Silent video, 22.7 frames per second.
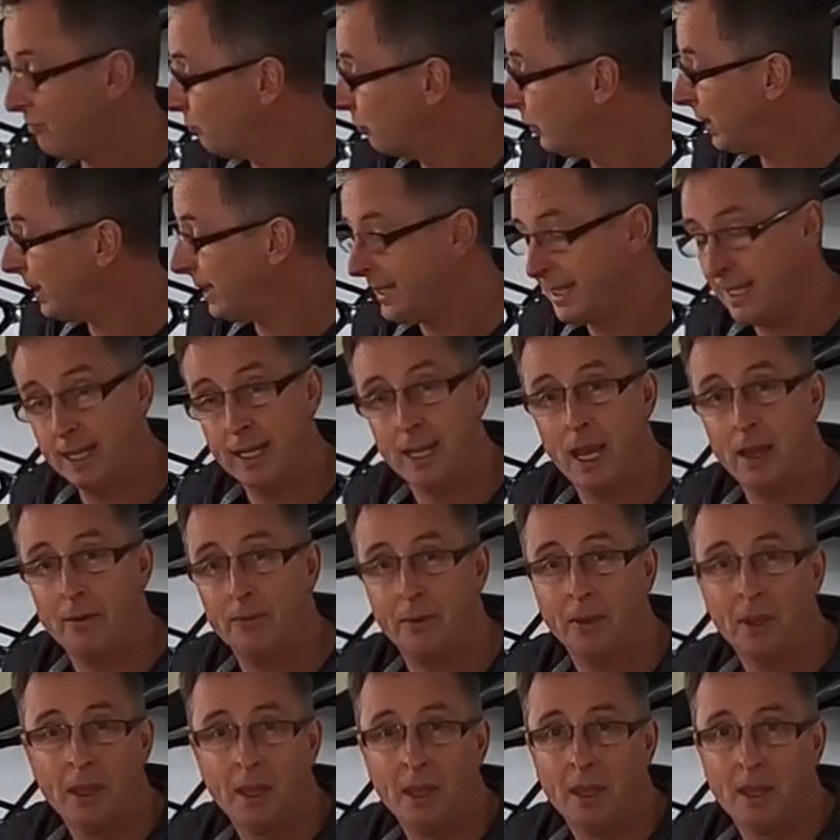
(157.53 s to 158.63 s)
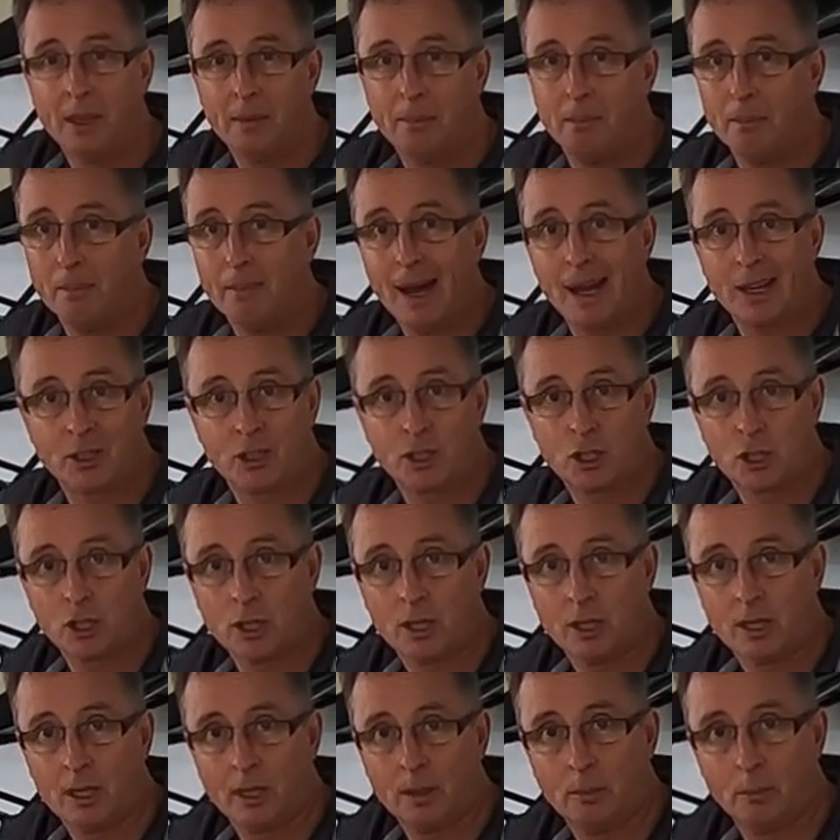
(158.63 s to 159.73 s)
I really didn't have
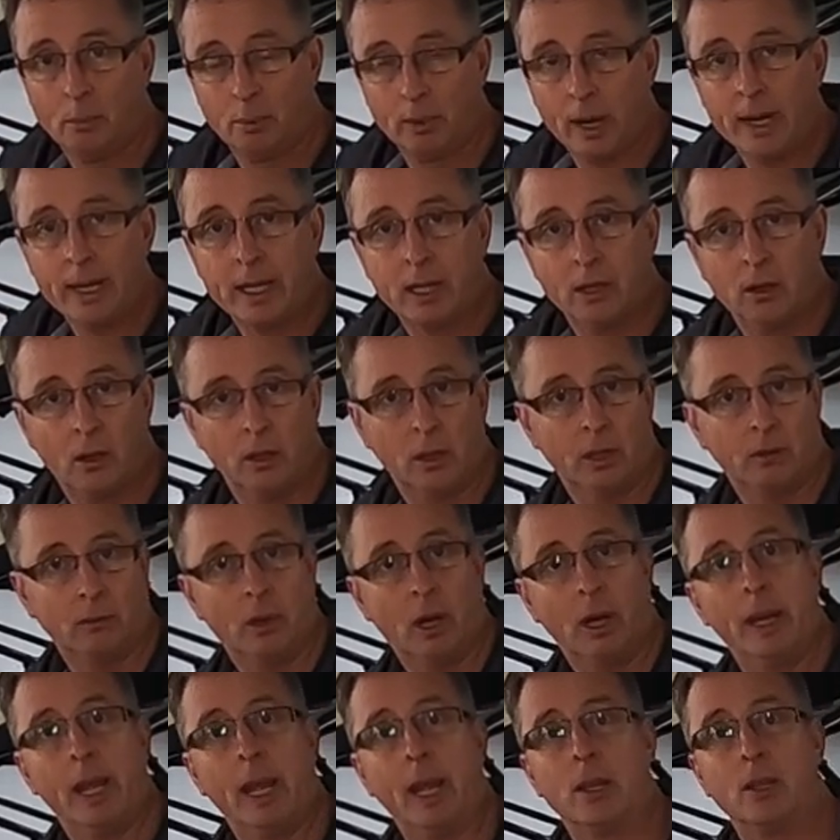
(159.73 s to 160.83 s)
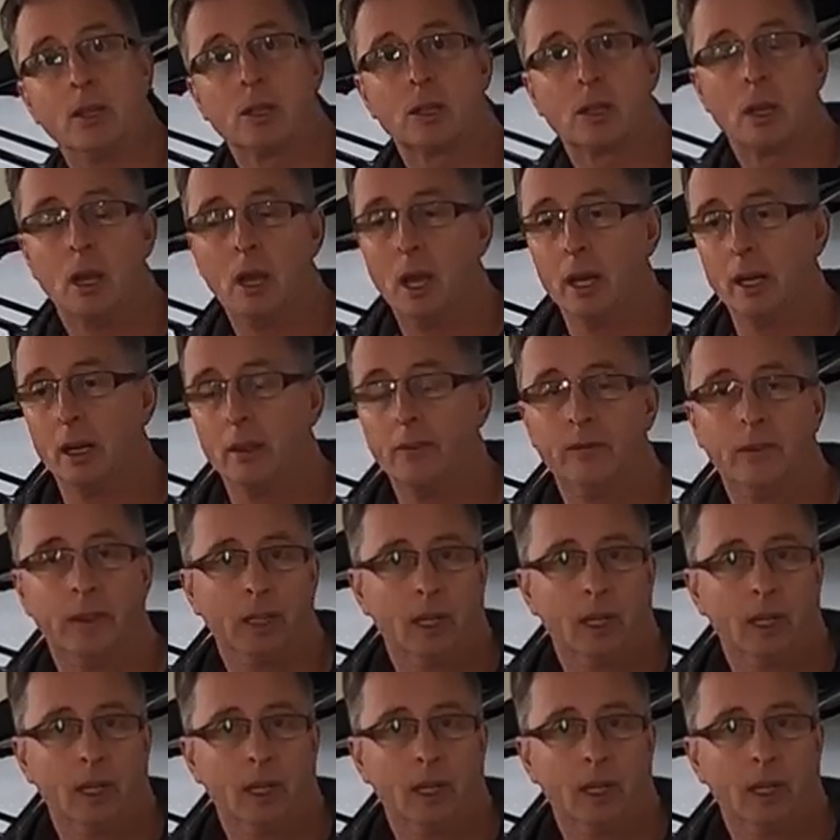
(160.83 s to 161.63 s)
much braking on the right hand side.